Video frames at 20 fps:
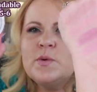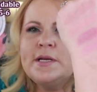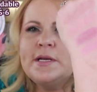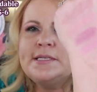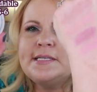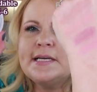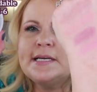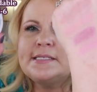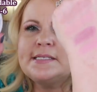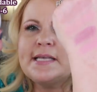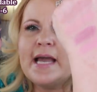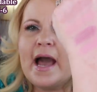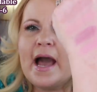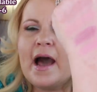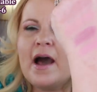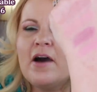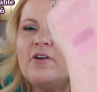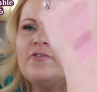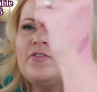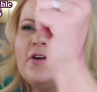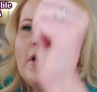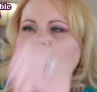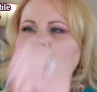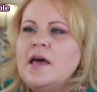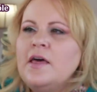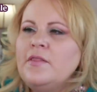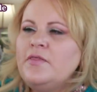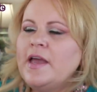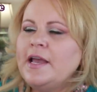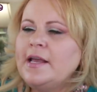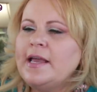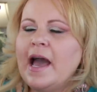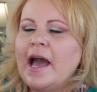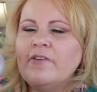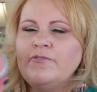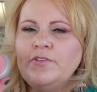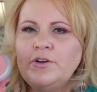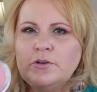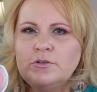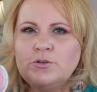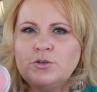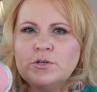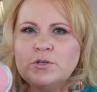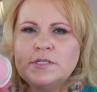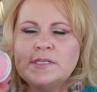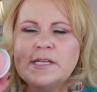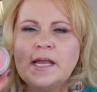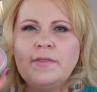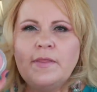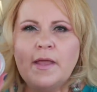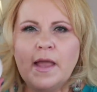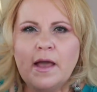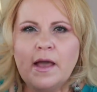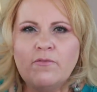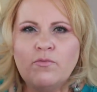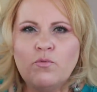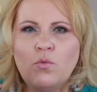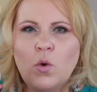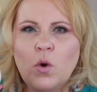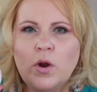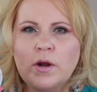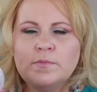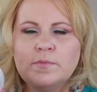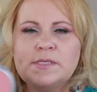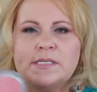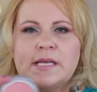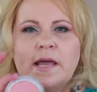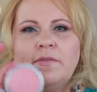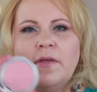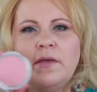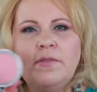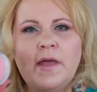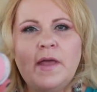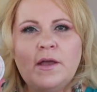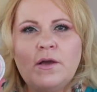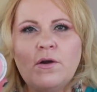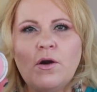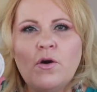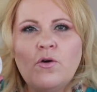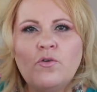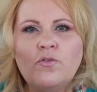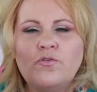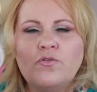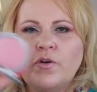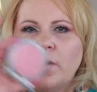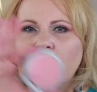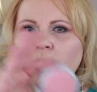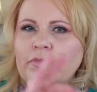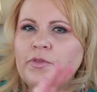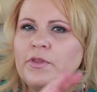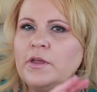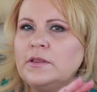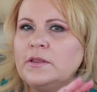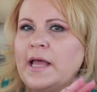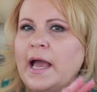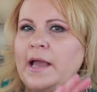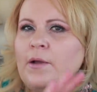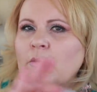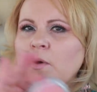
one does have they have neutrals and they have warms and then they go from the light